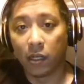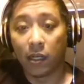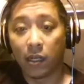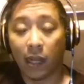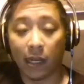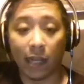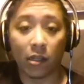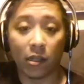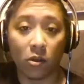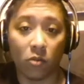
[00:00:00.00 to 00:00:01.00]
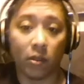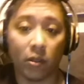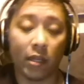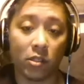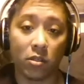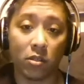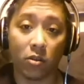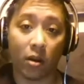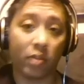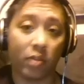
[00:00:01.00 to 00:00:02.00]
And again, the goal is
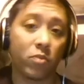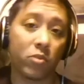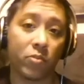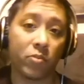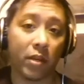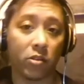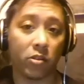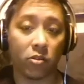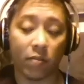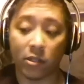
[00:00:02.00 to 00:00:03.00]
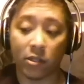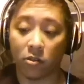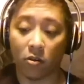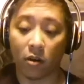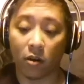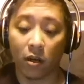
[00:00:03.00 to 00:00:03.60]
your customers, making sure that your